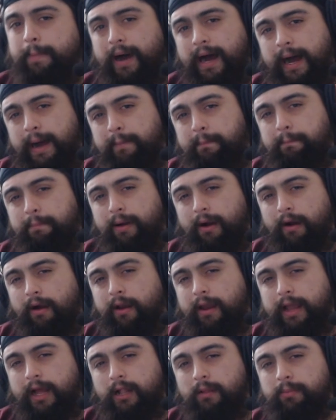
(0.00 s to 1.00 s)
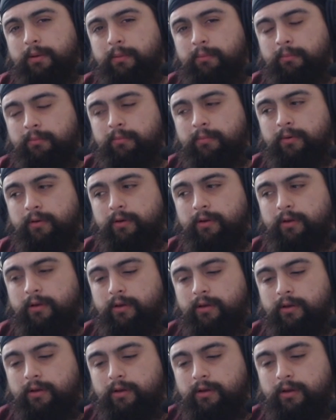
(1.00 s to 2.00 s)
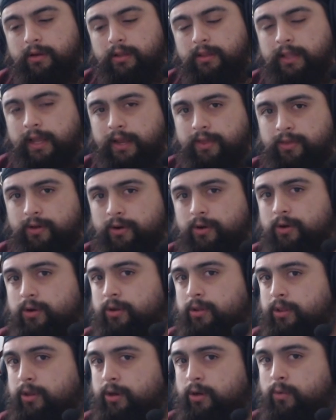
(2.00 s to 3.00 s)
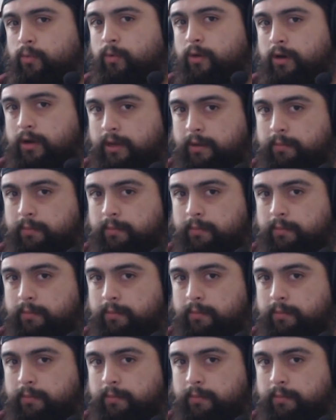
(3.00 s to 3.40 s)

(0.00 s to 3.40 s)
pop punk album, like their earlier work